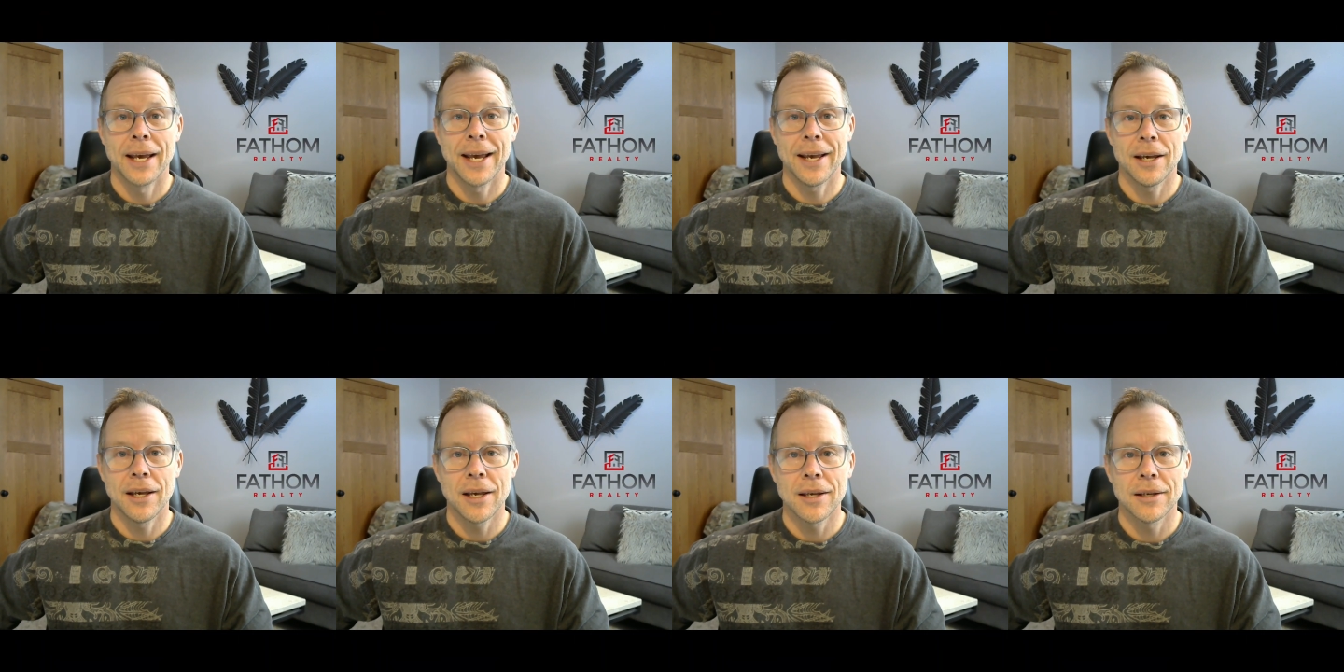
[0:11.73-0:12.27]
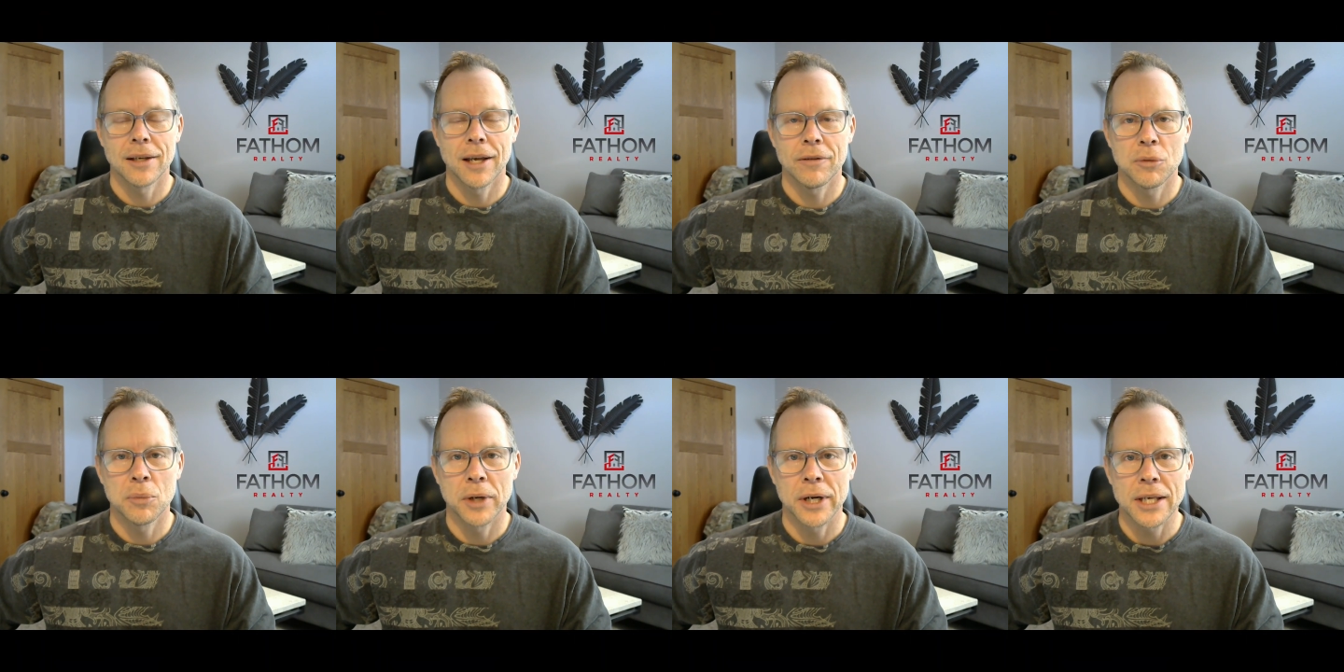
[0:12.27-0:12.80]
Hey, hey, hey,
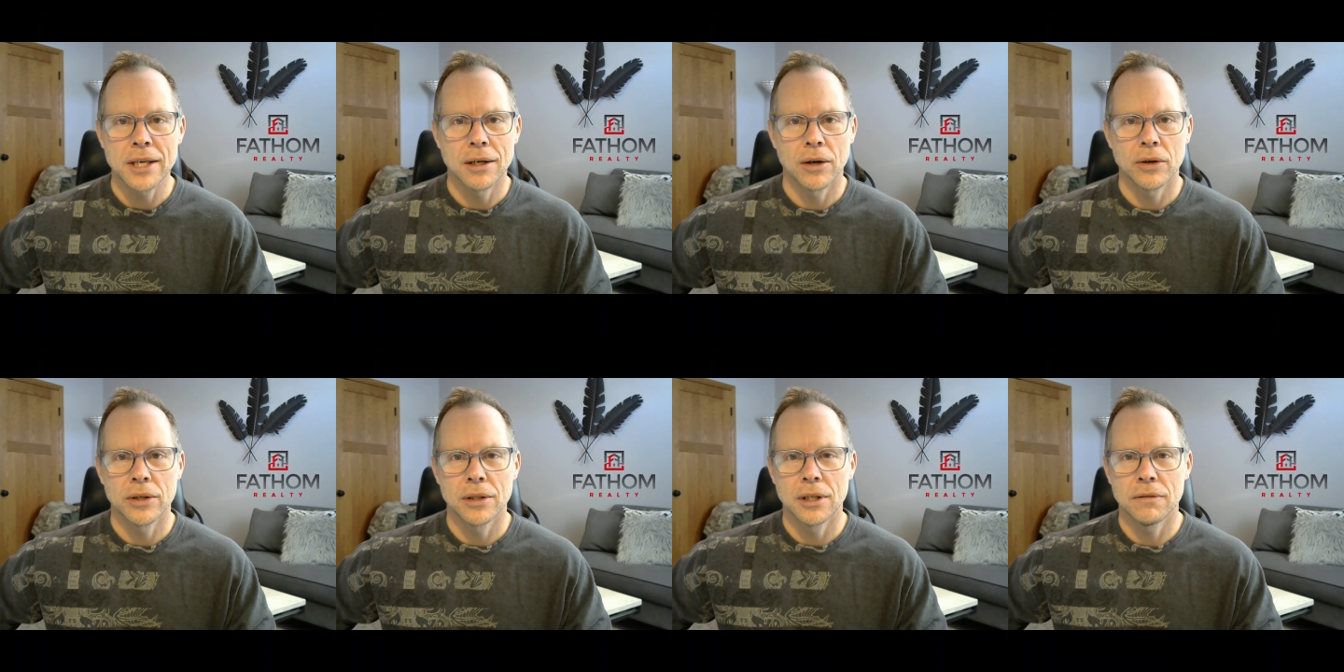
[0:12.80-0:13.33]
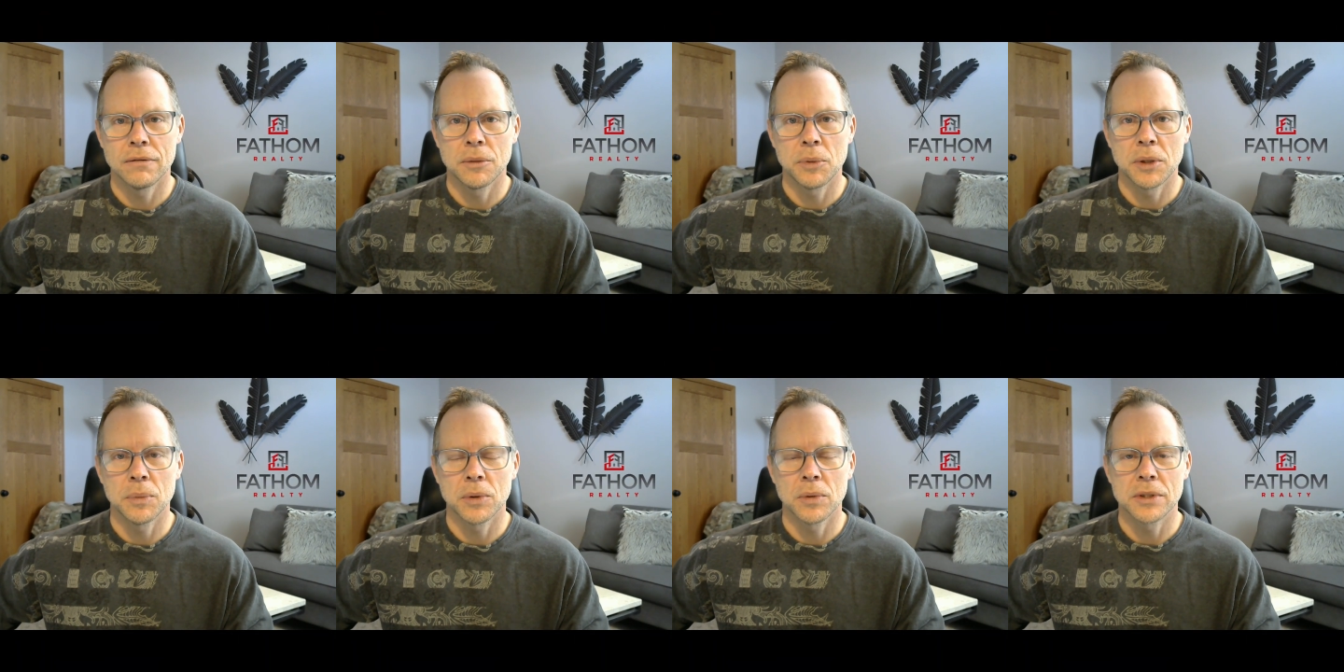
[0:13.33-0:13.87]
everybody, all you lovely
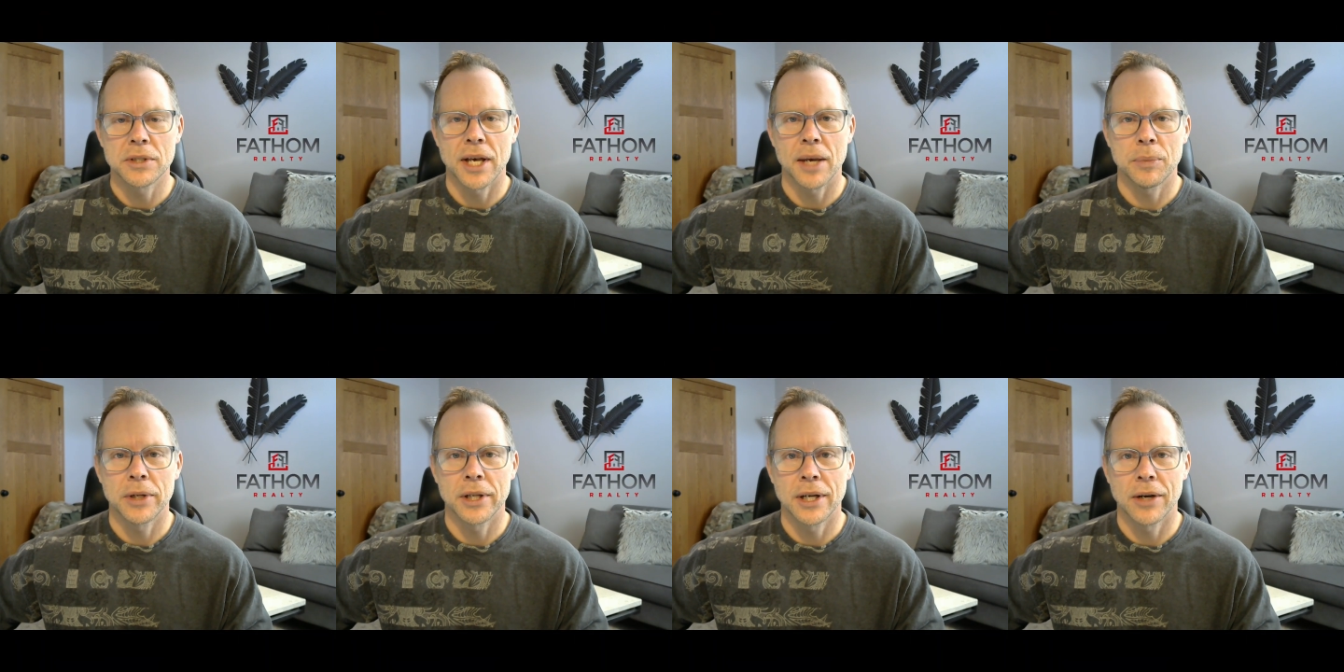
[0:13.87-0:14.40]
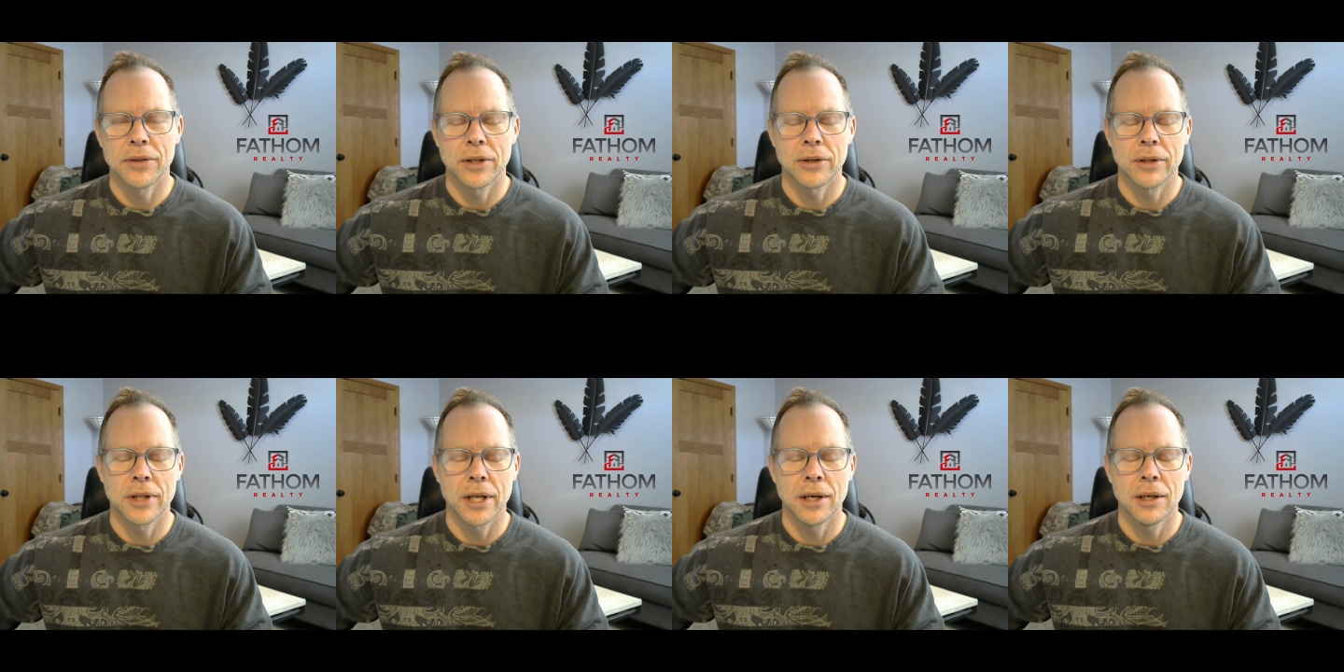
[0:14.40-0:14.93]
people, what's happening out there
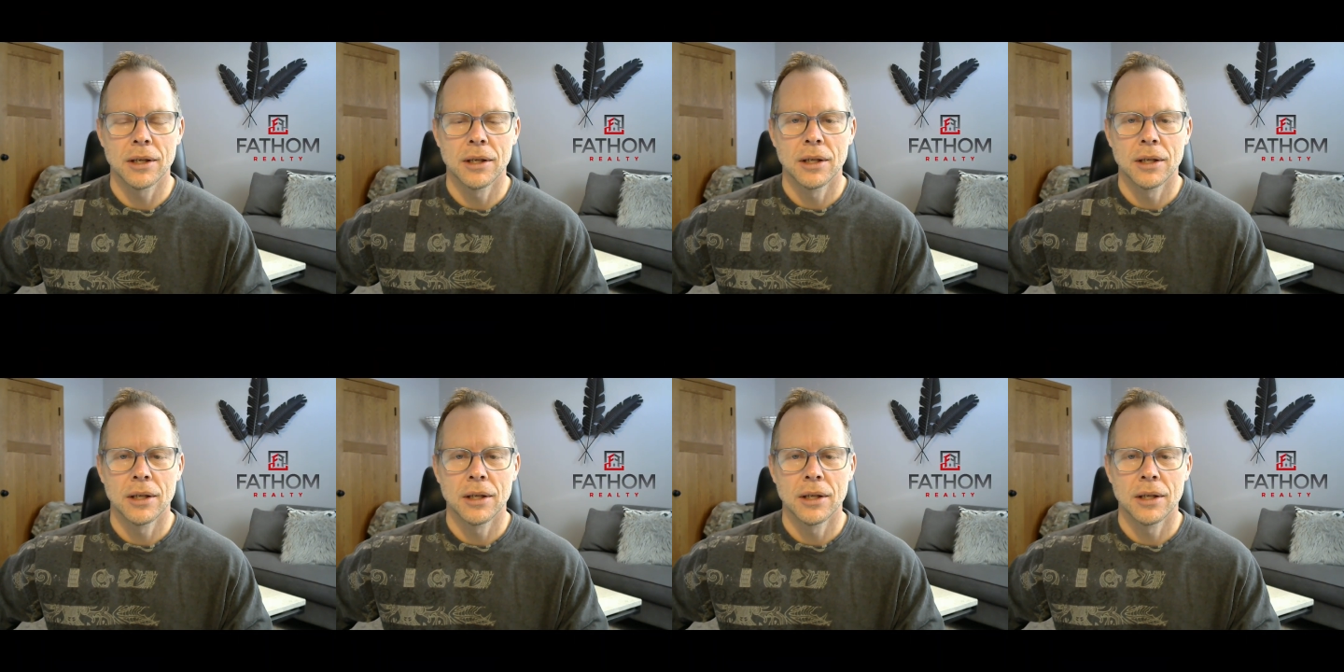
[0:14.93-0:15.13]
today?